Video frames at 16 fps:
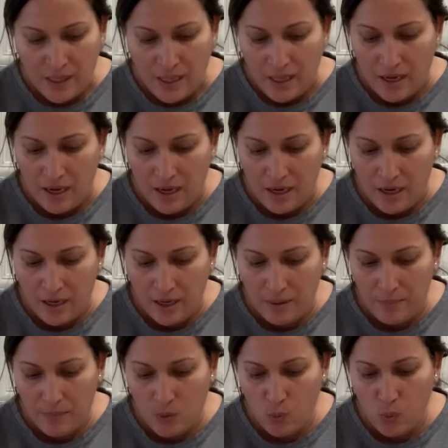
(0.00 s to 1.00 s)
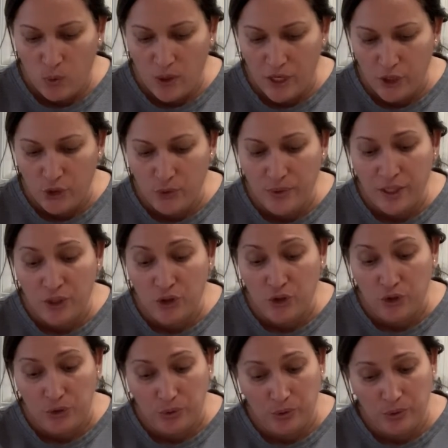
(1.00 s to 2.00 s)
What you can
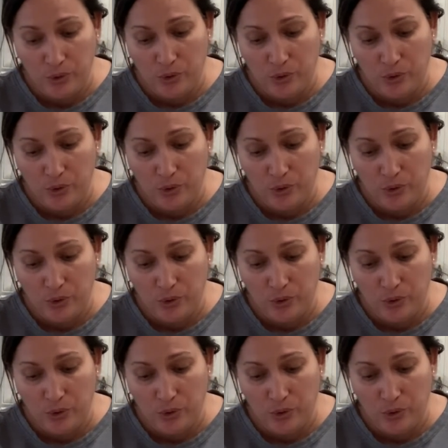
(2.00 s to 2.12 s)
do,